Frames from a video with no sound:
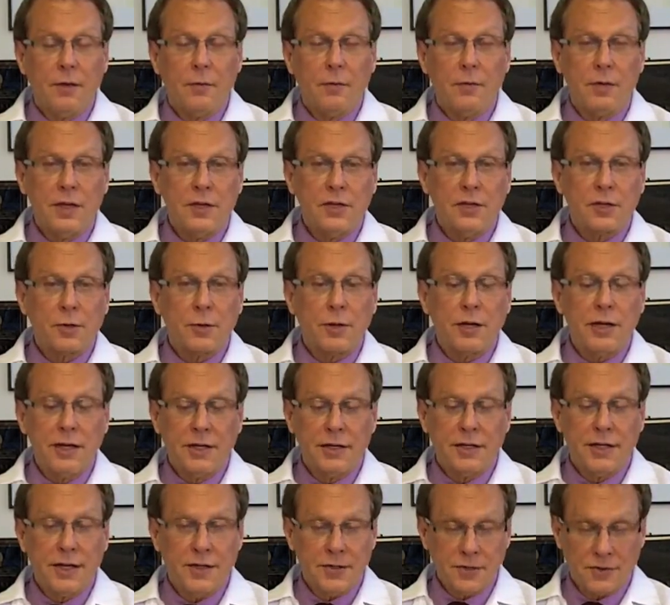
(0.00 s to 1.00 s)
These screening
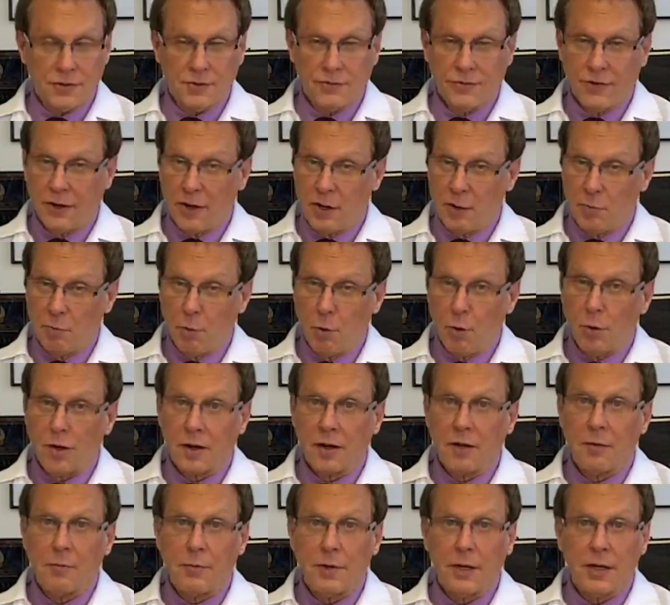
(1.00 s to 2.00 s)
tests are very
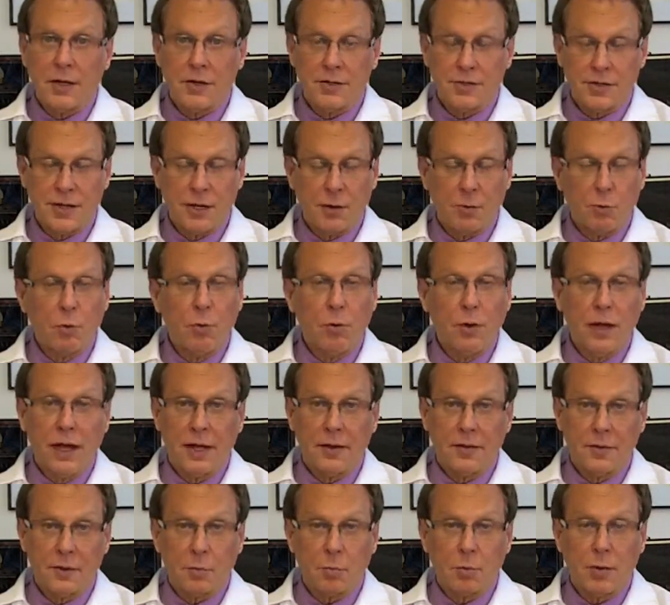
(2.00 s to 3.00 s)
important because they rule
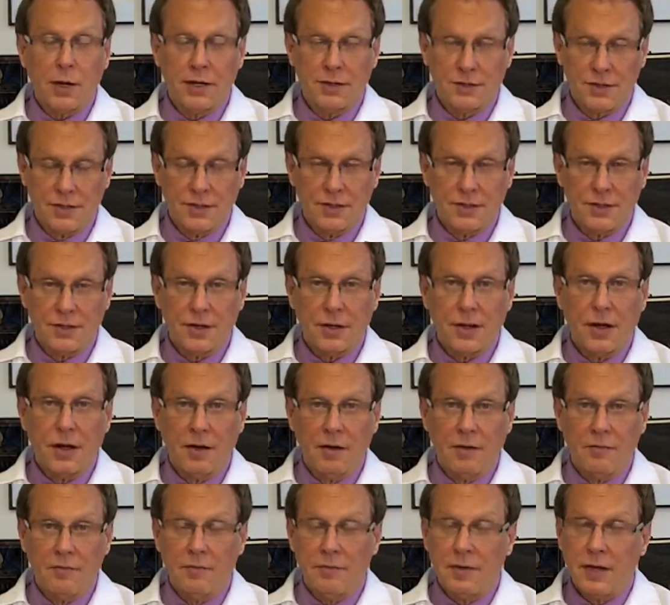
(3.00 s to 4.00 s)
out the presence
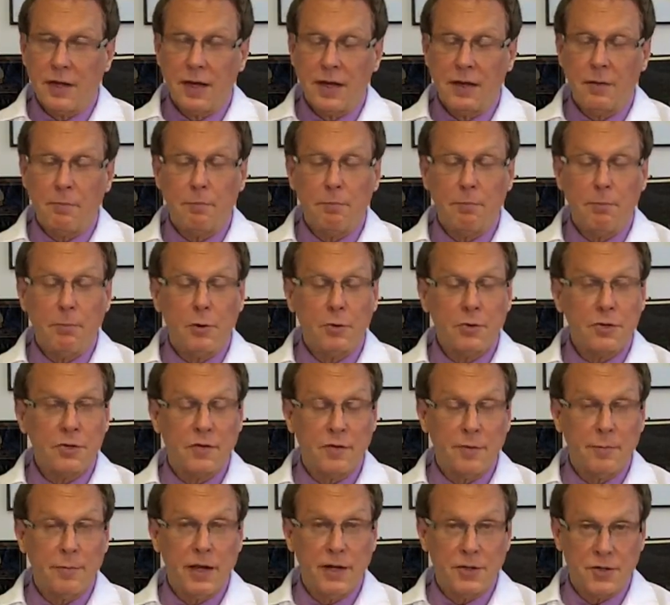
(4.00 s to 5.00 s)
of any, most of
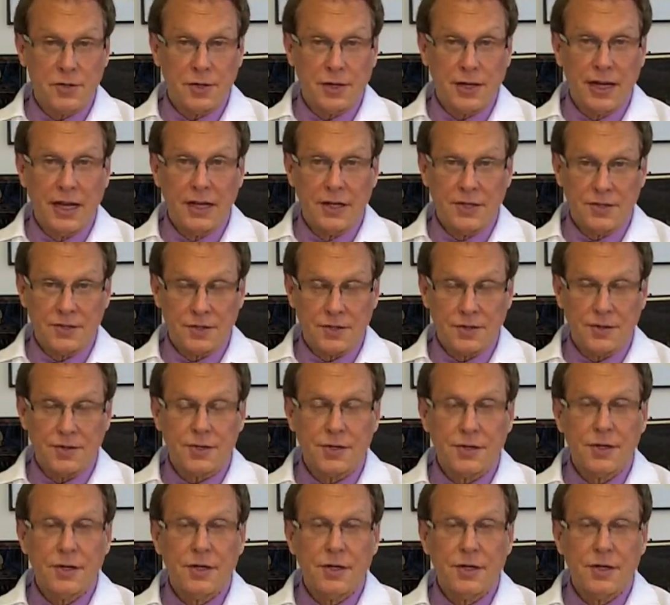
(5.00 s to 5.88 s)
the major cancers.